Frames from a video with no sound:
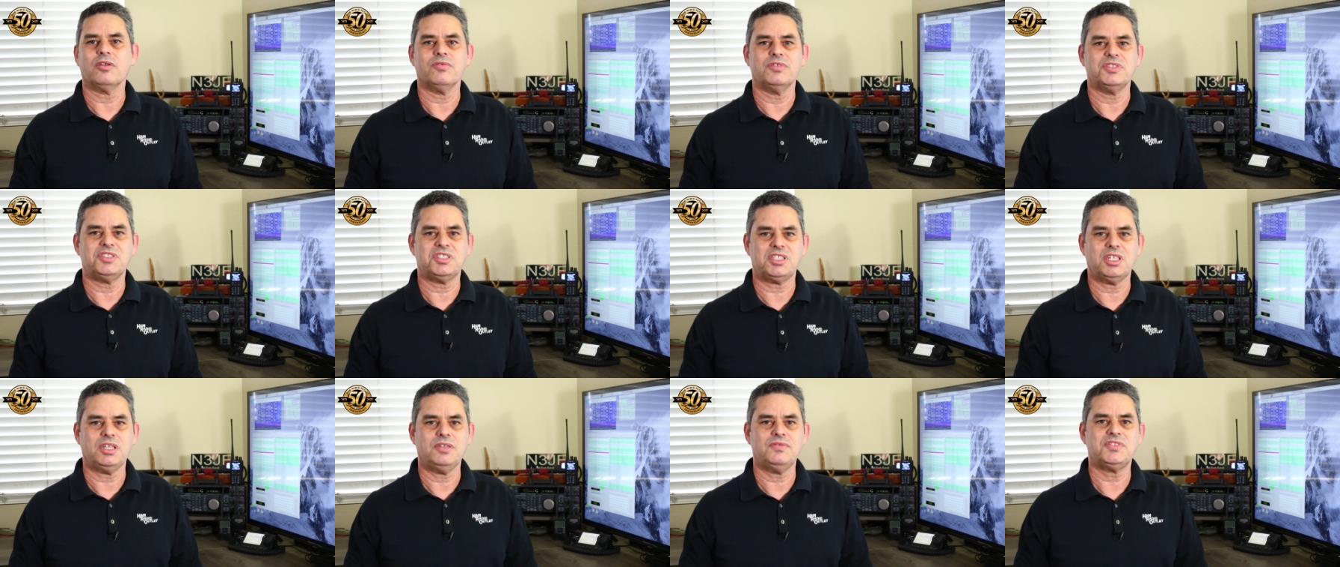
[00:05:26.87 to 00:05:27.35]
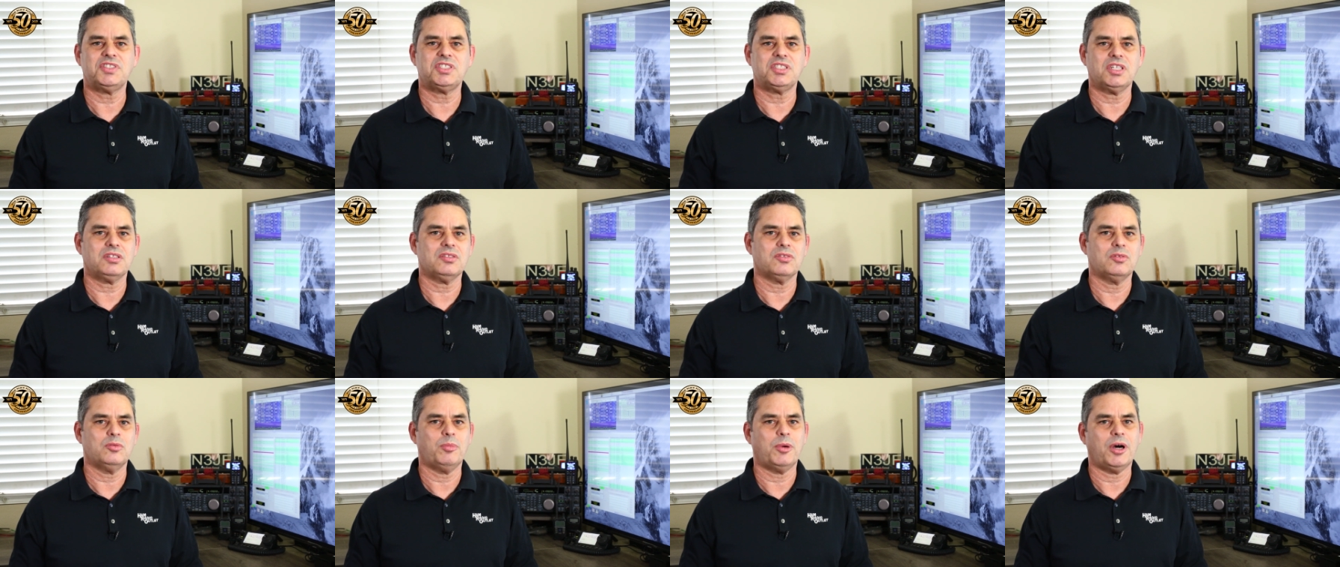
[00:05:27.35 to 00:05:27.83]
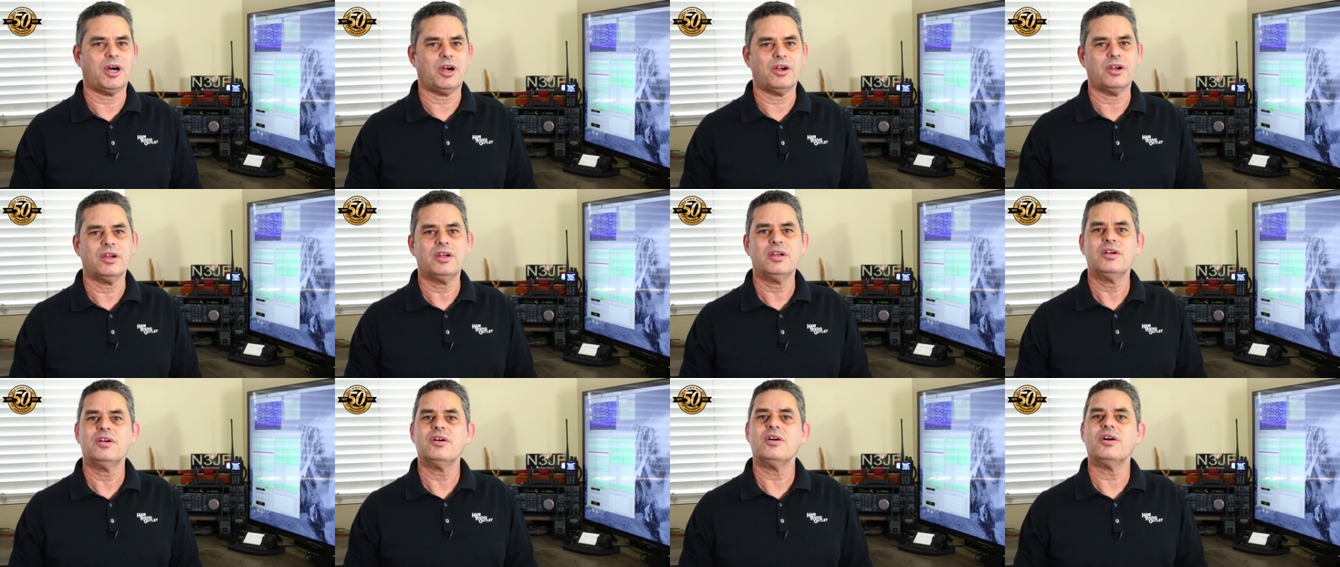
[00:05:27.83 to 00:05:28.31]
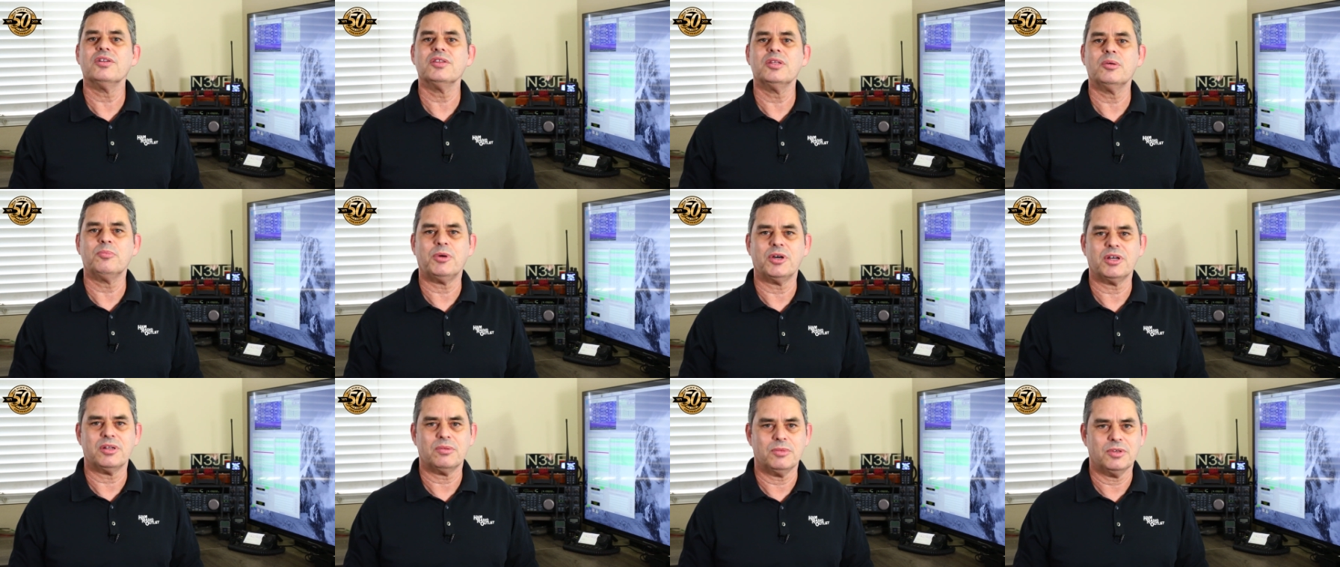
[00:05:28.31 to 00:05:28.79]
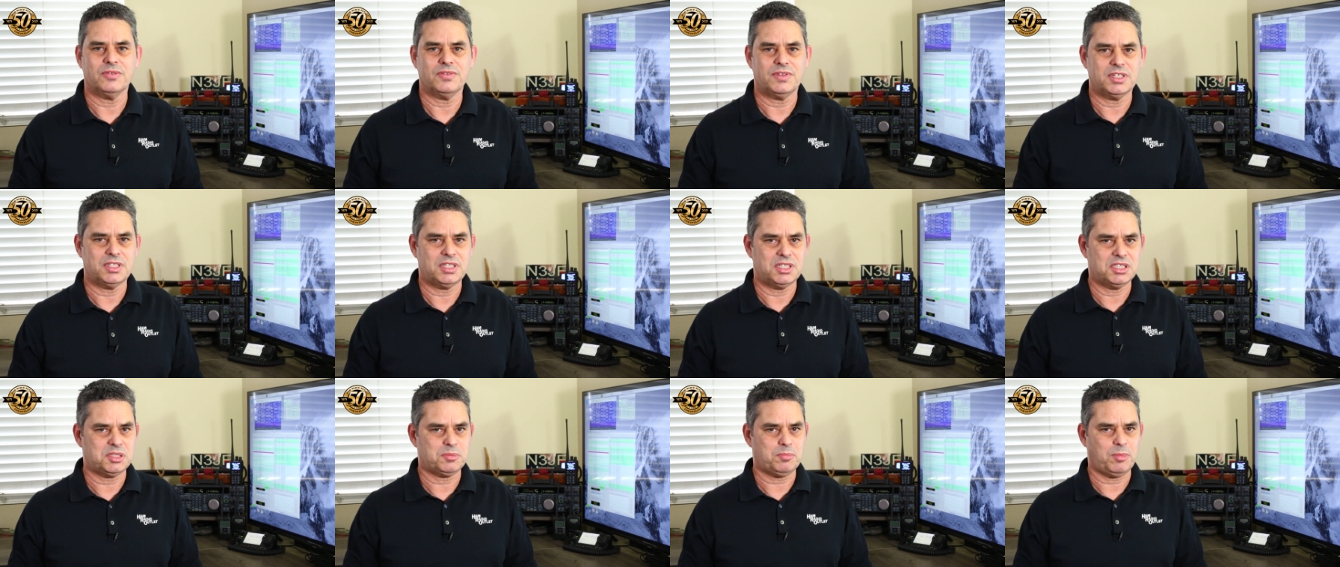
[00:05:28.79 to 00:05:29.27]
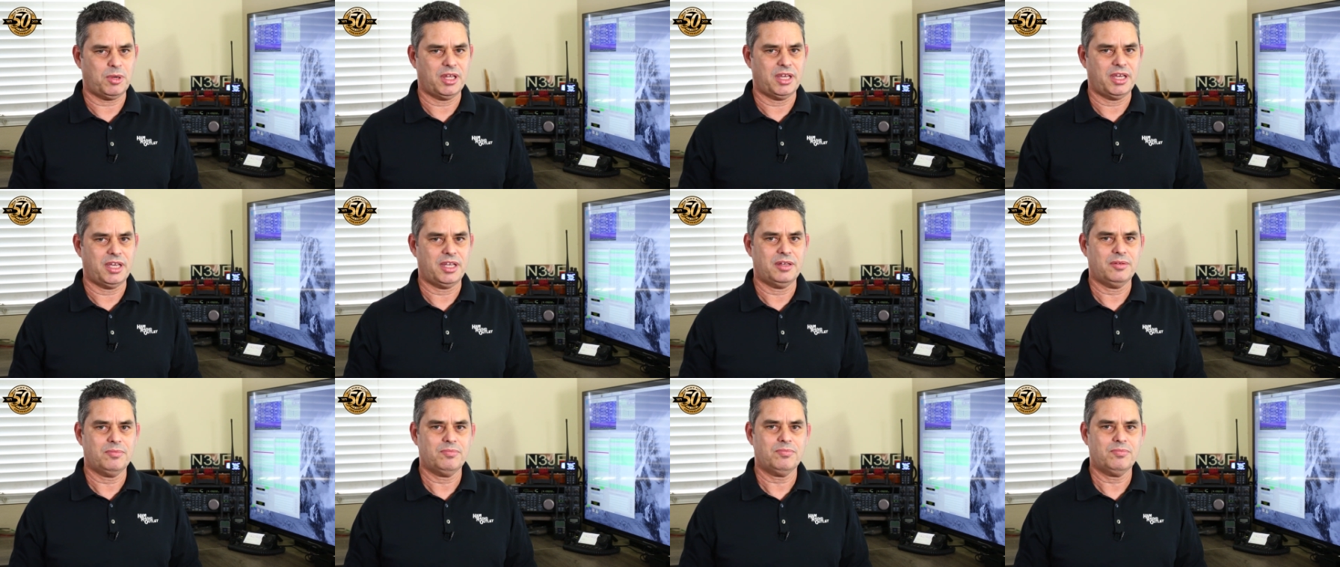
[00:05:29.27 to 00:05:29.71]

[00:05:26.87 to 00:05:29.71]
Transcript: a received signal bar on the bottom of the display.